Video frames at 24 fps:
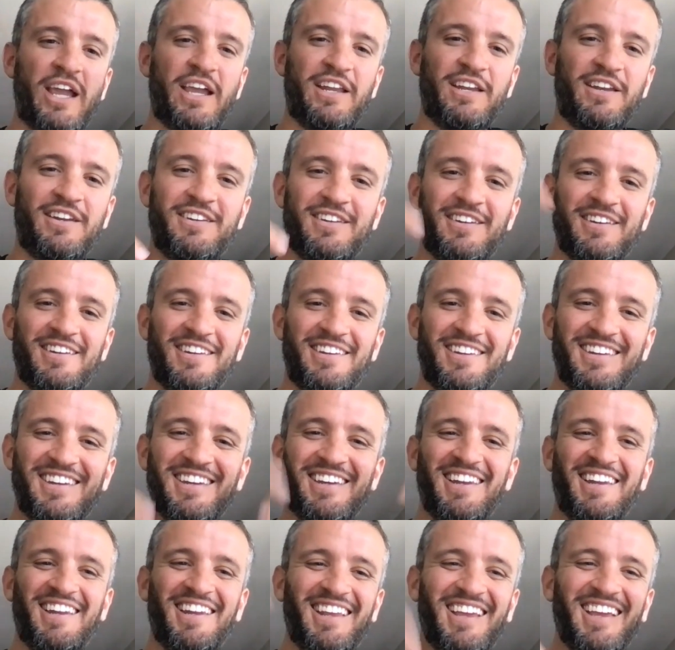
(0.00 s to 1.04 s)
parade. out on
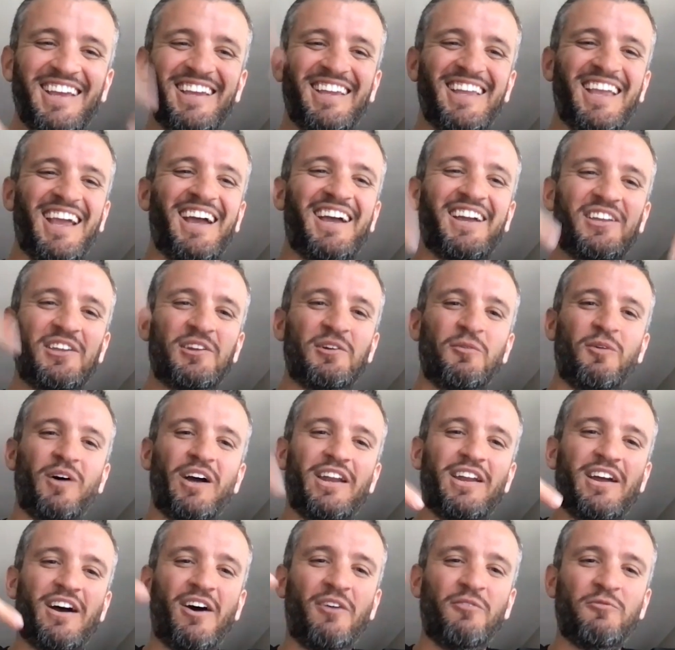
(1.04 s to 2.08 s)
top. Yeah, you know
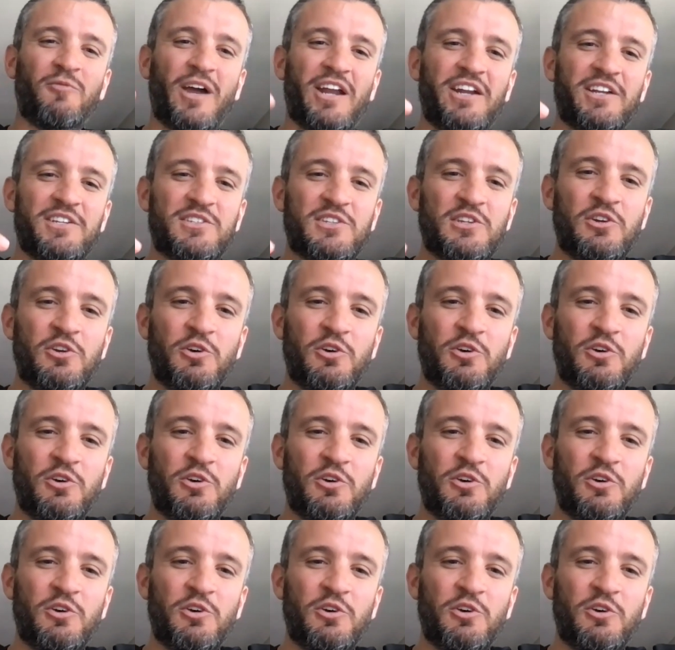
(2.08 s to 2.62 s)
what? I'll rent us an